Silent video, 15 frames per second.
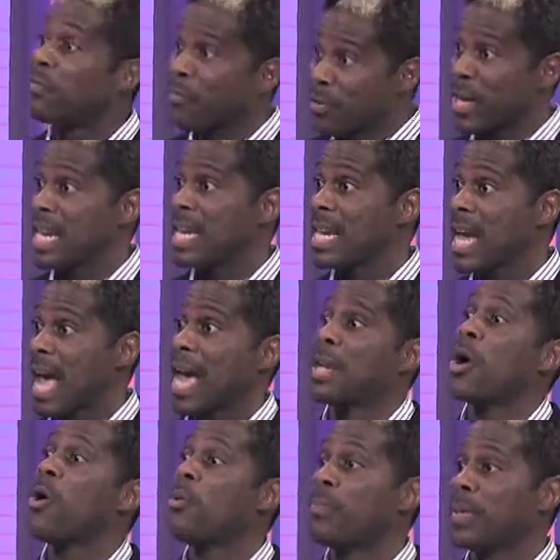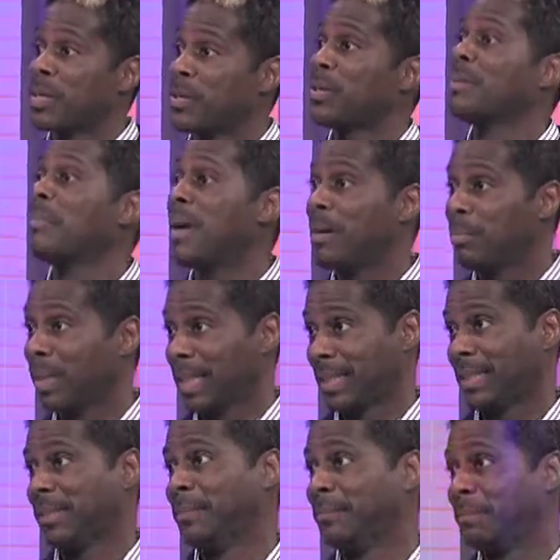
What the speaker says: free and open to the public.